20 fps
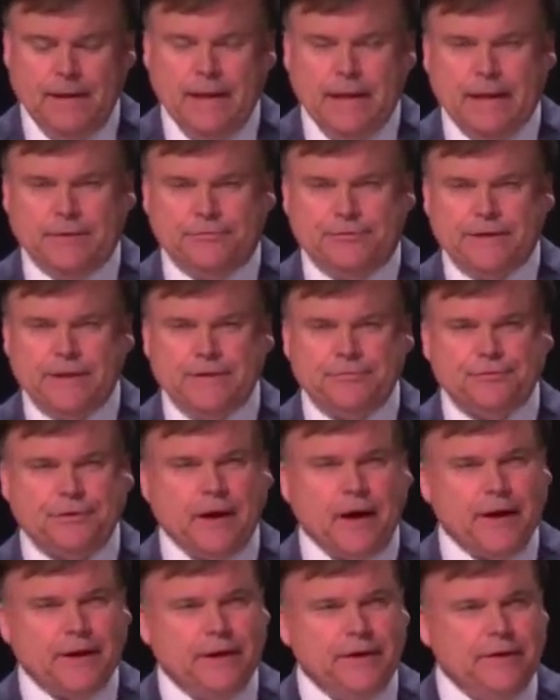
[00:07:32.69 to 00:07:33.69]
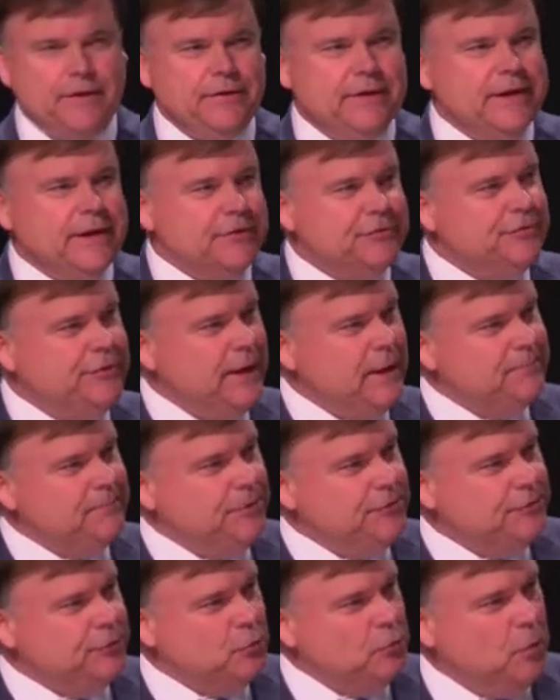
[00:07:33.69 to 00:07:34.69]
And Steve's not here to accept
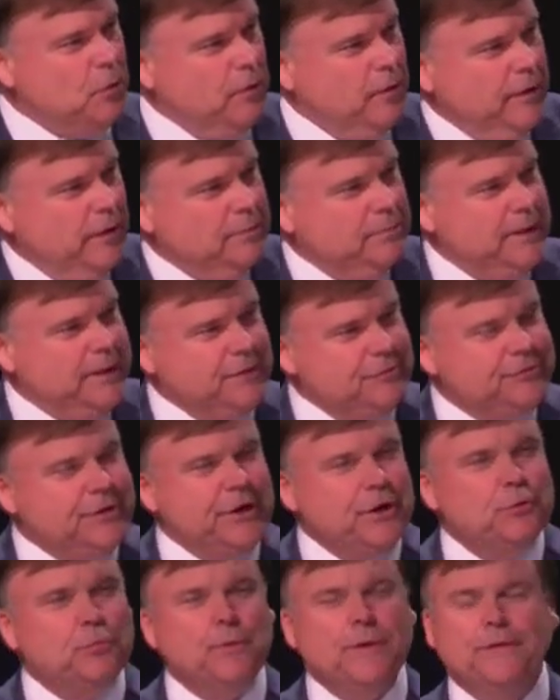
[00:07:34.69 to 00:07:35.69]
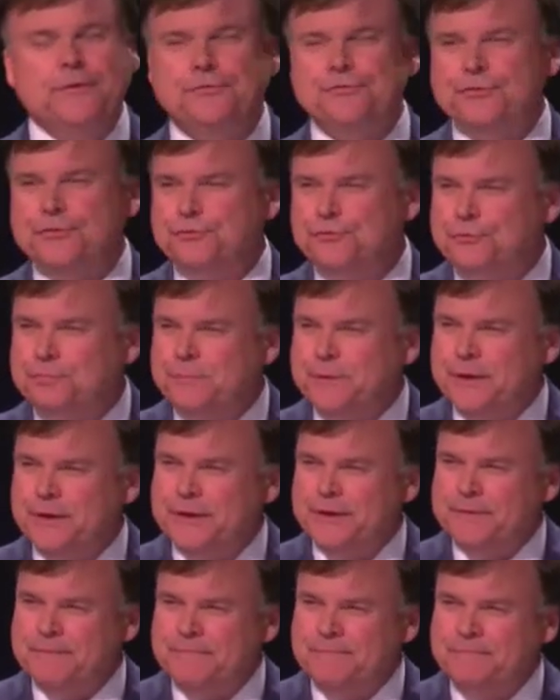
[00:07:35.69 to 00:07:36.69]
this award, but he's here with us in
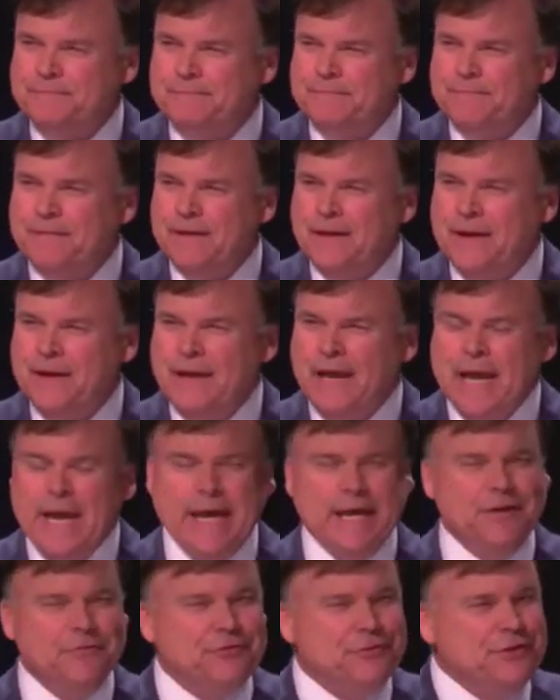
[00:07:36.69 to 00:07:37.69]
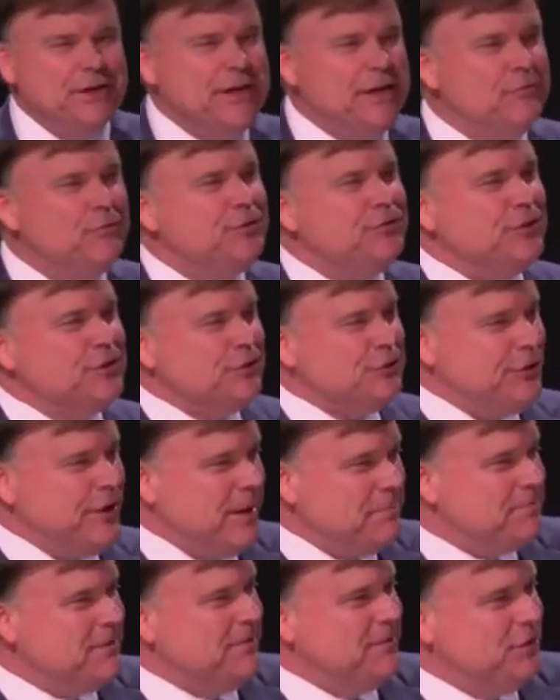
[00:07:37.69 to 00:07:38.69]
spirit. And if Steve was
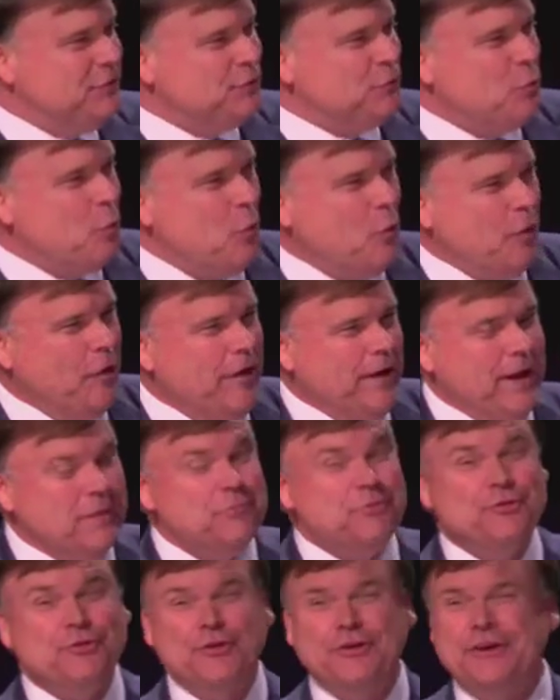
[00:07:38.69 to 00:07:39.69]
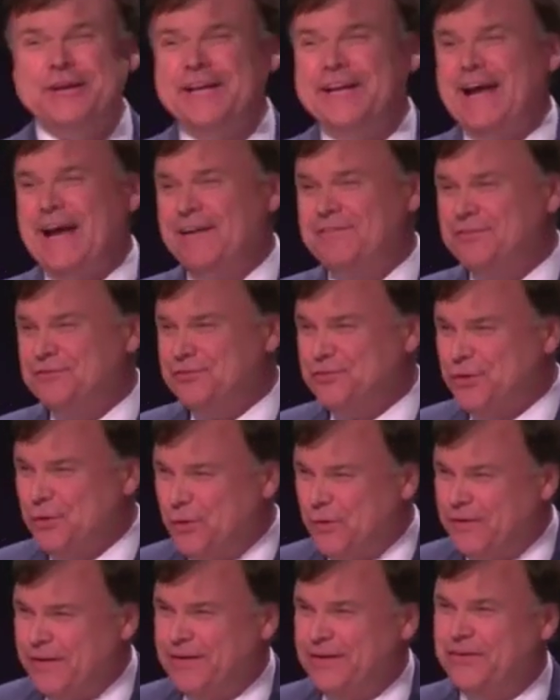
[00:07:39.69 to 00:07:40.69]
accepting this award, I'm sure he'd have a
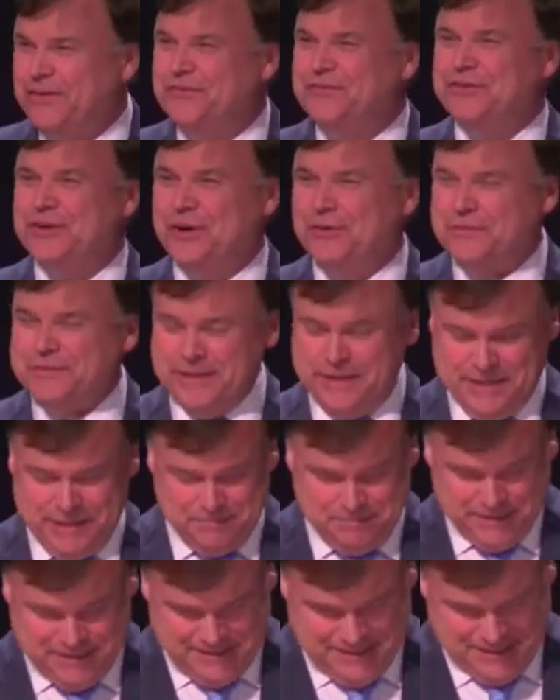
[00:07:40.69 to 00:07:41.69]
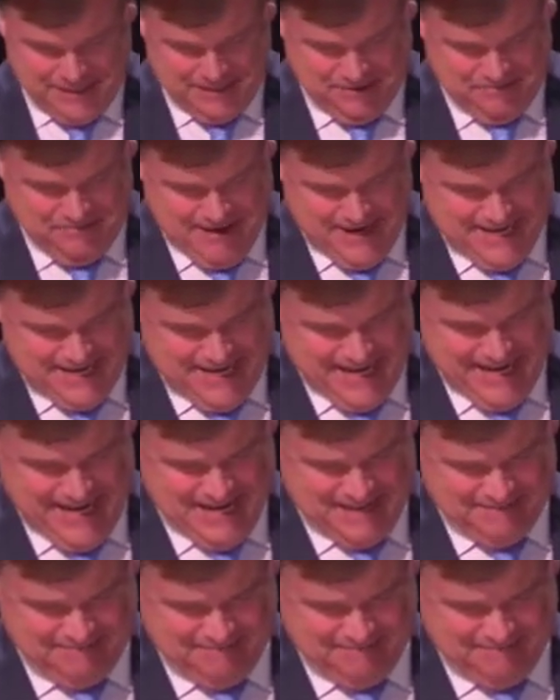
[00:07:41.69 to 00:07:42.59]
story or a joke that he'd be telling right now.